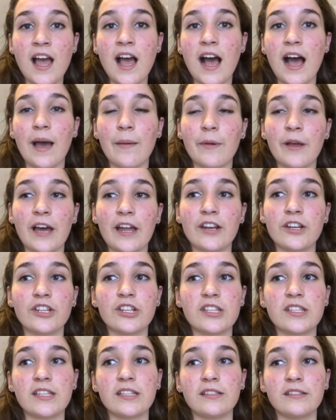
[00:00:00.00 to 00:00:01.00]
I'm kind of
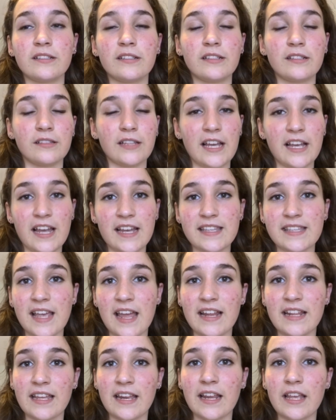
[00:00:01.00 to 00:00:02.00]
just like I
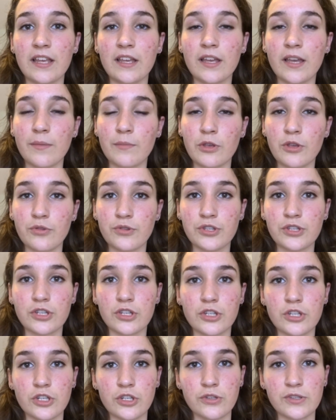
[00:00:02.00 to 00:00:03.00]
said, getting him
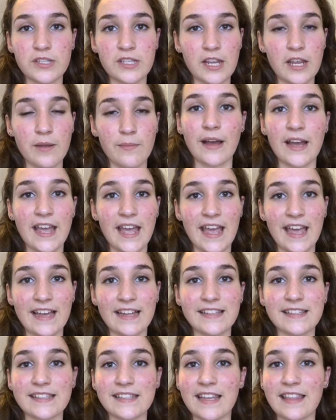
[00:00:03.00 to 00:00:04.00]
used to seeing my
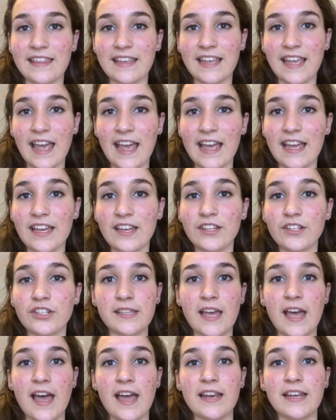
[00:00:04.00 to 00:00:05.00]
hands in the
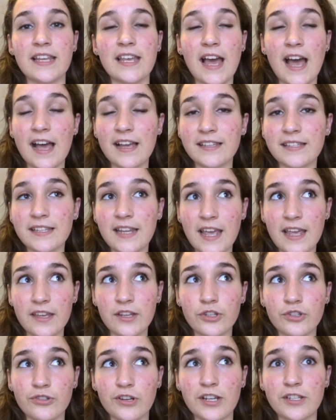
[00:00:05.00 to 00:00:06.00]
cage and he has
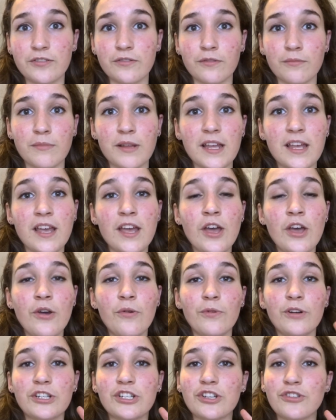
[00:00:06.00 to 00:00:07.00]
taken treats from me,
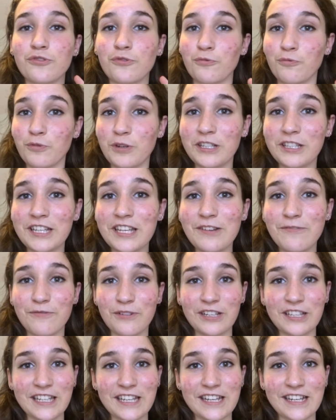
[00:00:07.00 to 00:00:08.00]
which is a really,
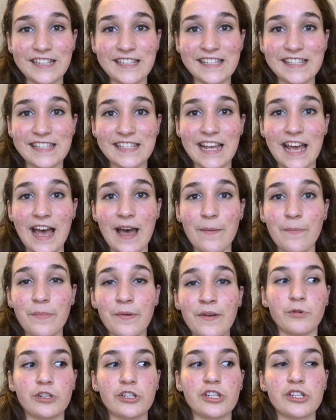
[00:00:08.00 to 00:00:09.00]
really good step.
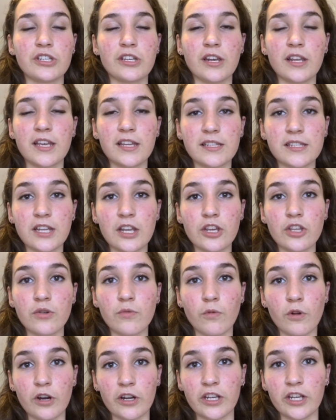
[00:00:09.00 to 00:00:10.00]
We're just gonna continue
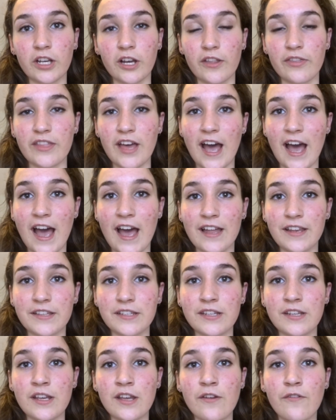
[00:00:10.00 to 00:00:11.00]
working on
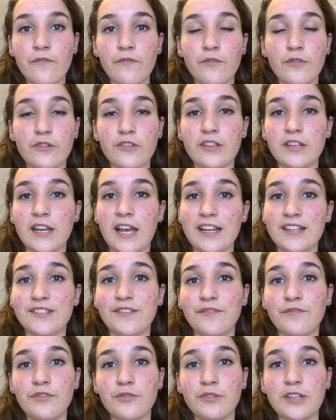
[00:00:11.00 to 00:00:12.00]
that for the next
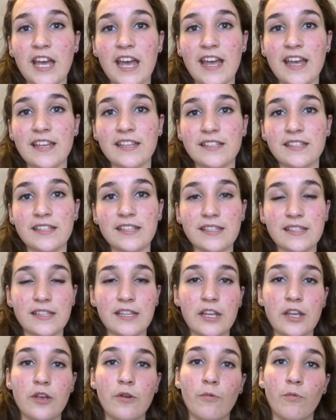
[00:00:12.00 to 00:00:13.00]
few days to
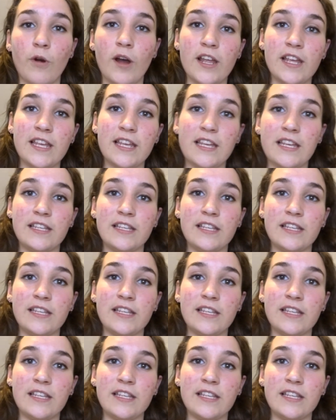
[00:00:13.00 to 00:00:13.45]
see what he